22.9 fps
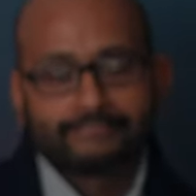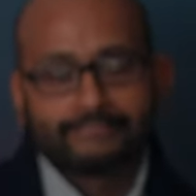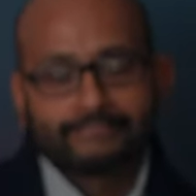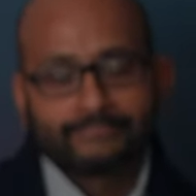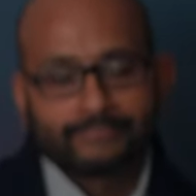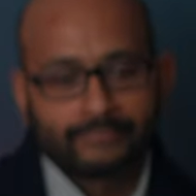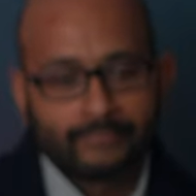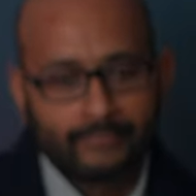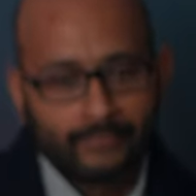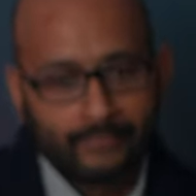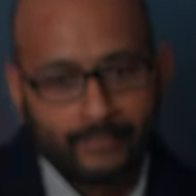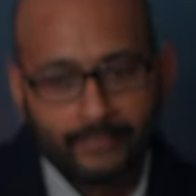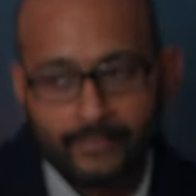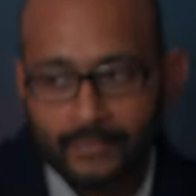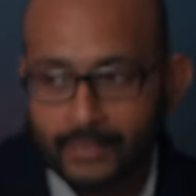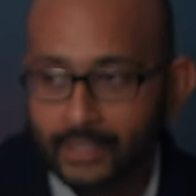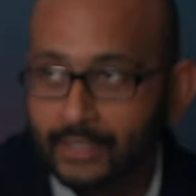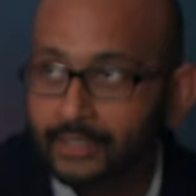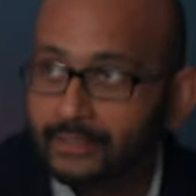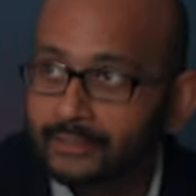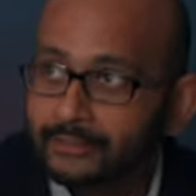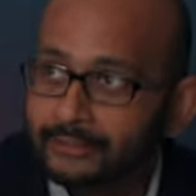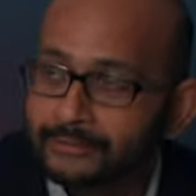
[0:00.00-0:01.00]

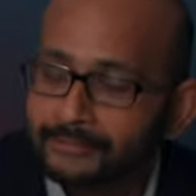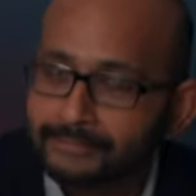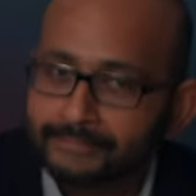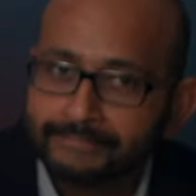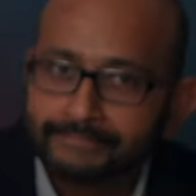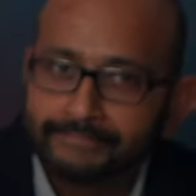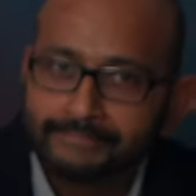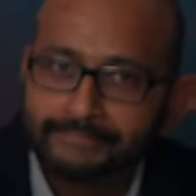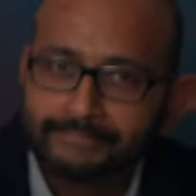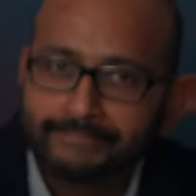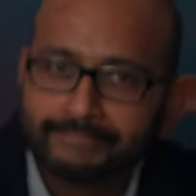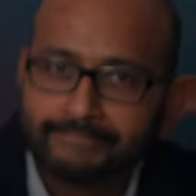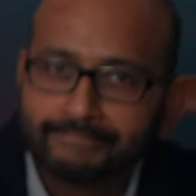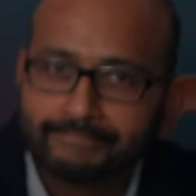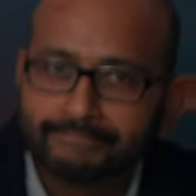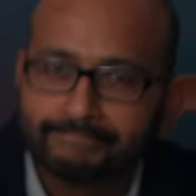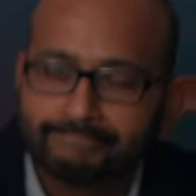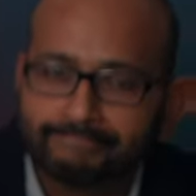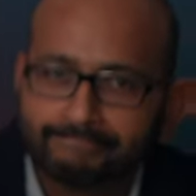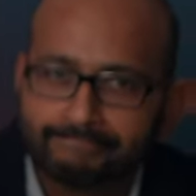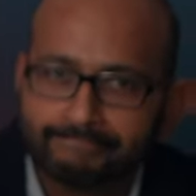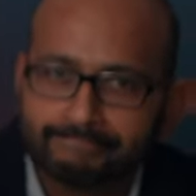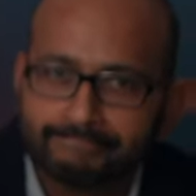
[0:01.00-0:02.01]

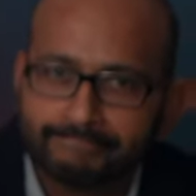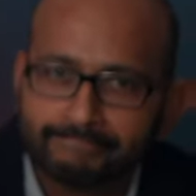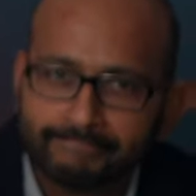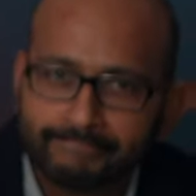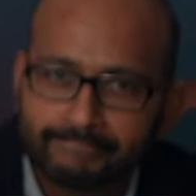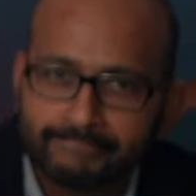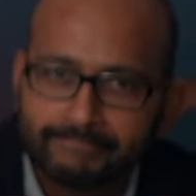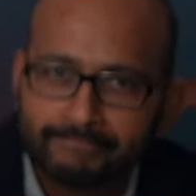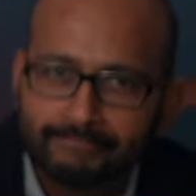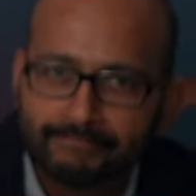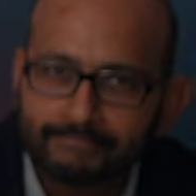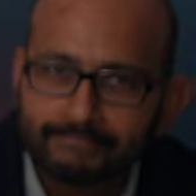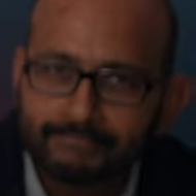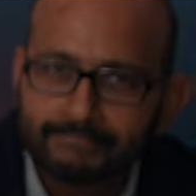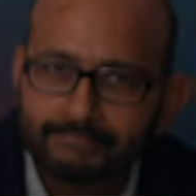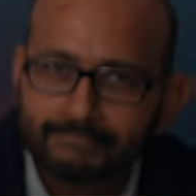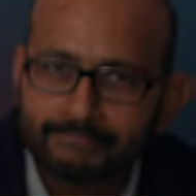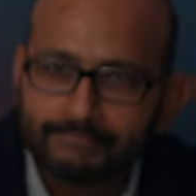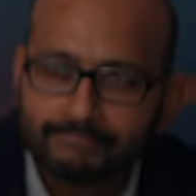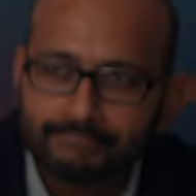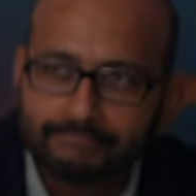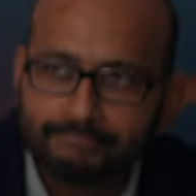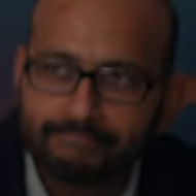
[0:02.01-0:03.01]

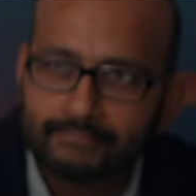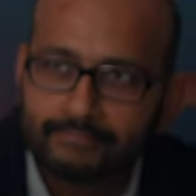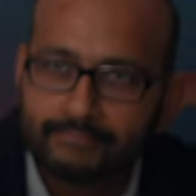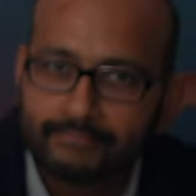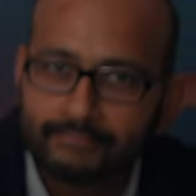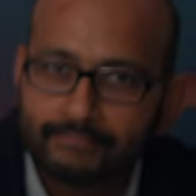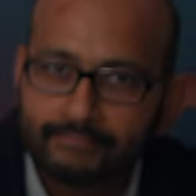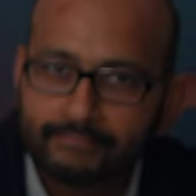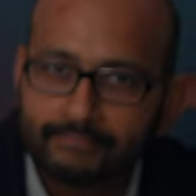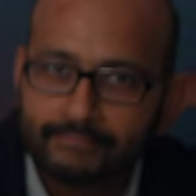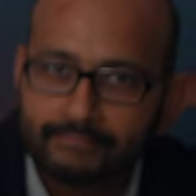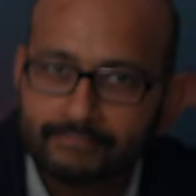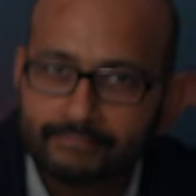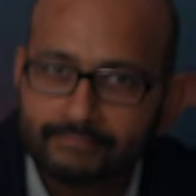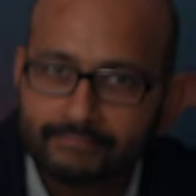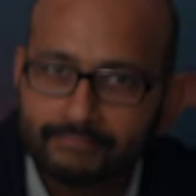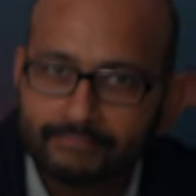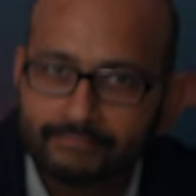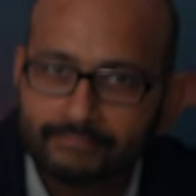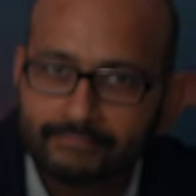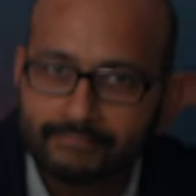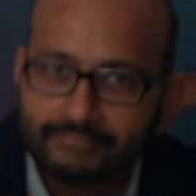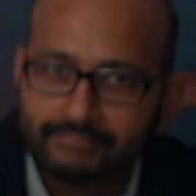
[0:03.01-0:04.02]

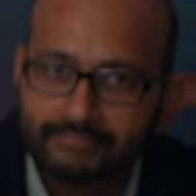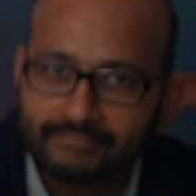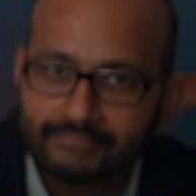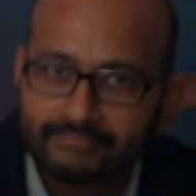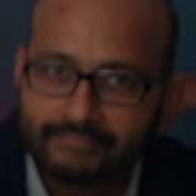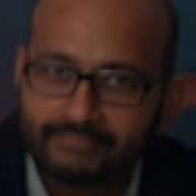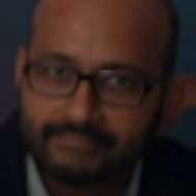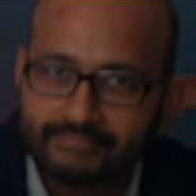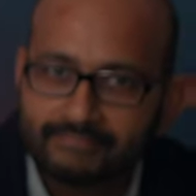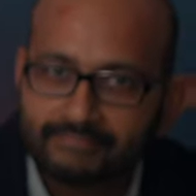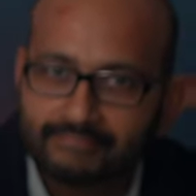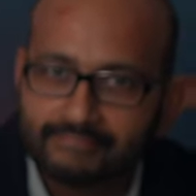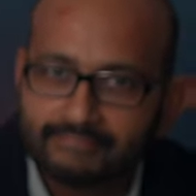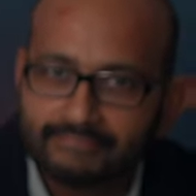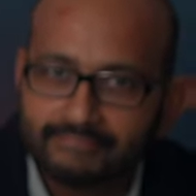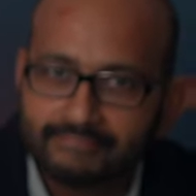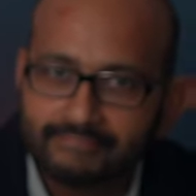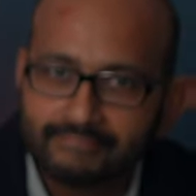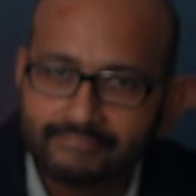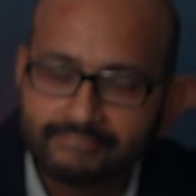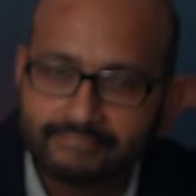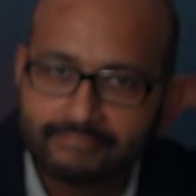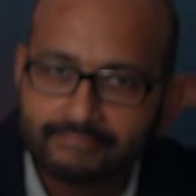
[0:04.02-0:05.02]

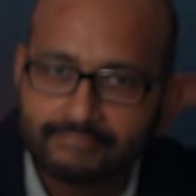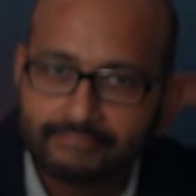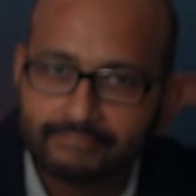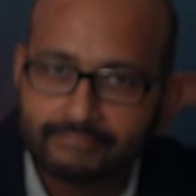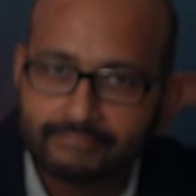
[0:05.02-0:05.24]
This person isn't speaking.